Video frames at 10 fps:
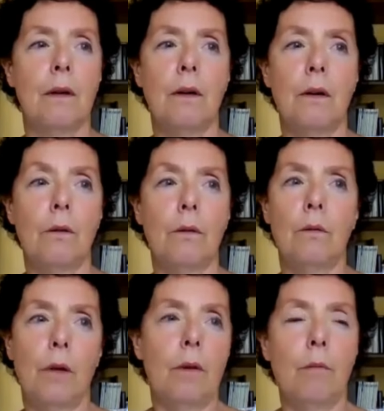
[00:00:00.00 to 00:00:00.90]
or
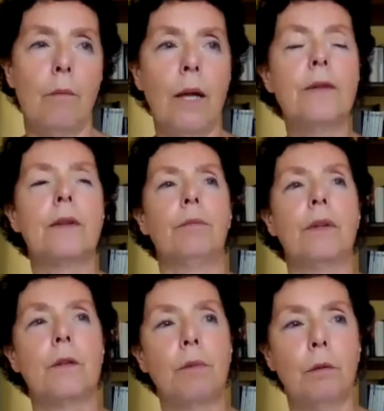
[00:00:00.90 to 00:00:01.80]
uh, blood
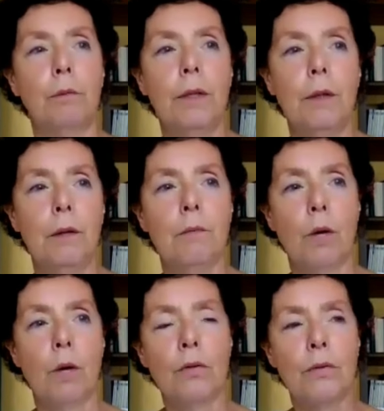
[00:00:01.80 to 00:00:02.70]
sample is probably
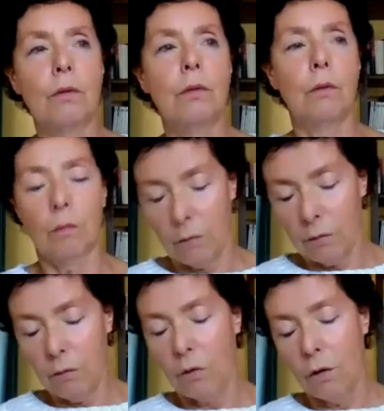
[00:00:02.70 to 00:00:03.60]
most
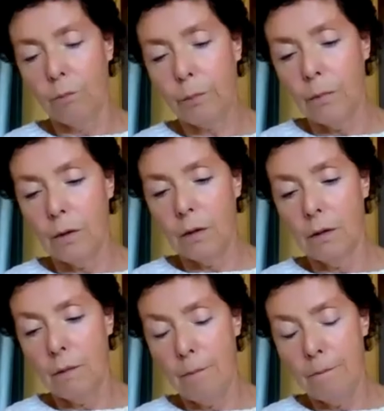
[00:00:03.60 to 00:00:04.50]
you know
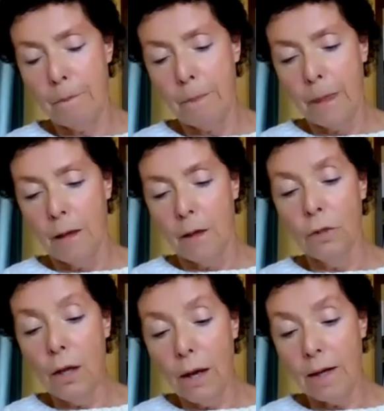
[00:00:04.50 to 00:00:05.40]
uh, um,
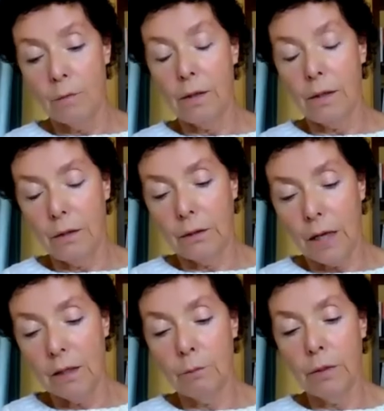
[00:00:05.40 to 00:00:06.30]
reliable and
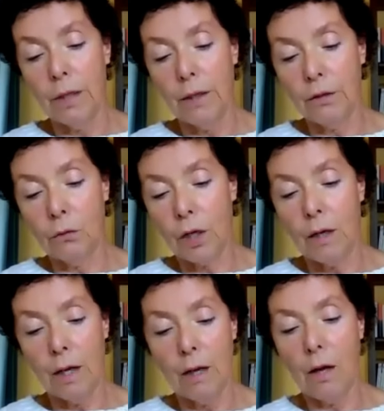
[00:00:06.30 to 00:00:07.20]
attainable and you
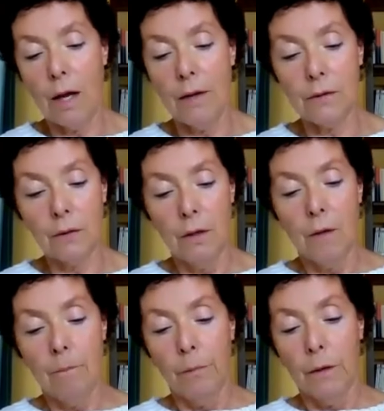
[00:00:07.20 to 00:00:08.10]
can analyze
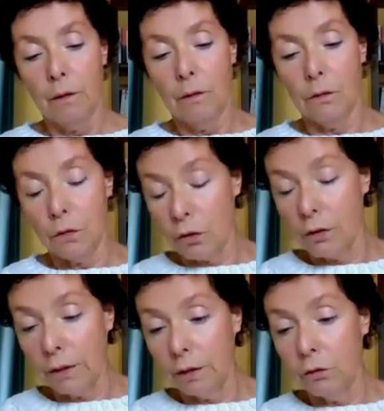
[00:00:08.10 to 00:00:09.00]

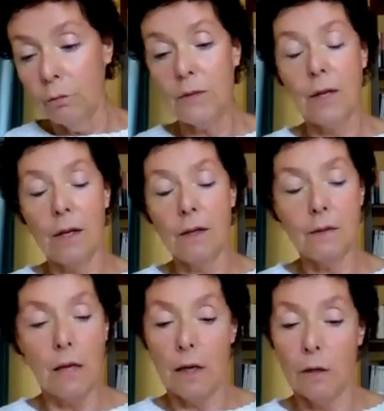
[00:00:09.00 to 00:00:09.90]
circulating tumor
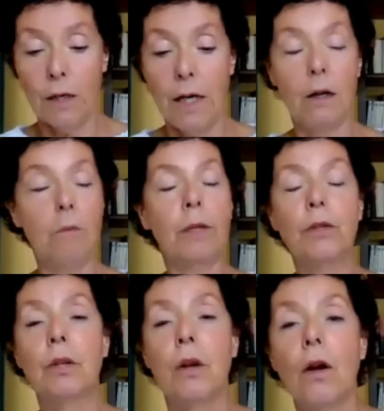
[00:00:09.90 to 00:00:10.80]
cells that are rare,
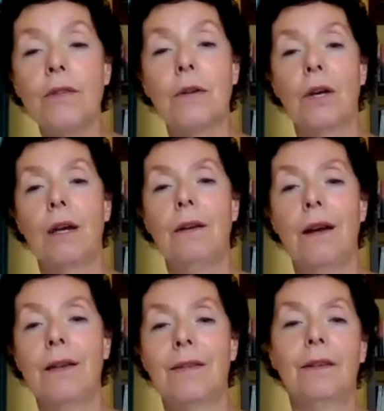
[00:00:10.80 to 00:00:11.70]
but you can also
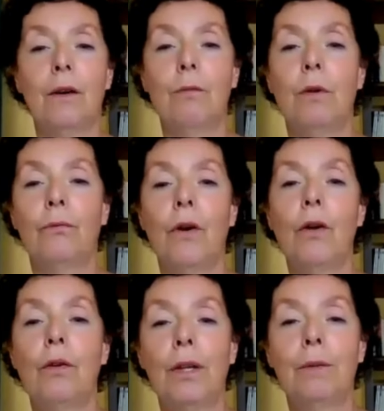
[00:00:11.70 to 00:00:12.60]
analyze. And now we're
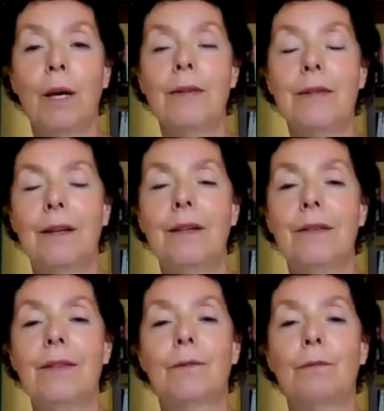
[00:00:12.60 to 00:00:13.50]
following basically,
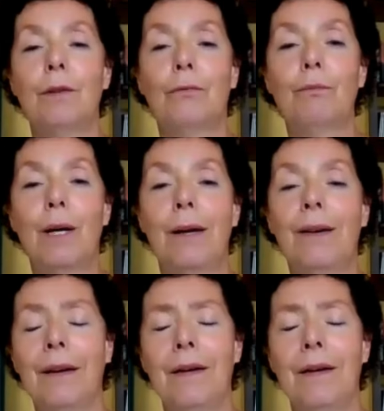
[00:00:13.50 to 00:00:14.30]
this is one of my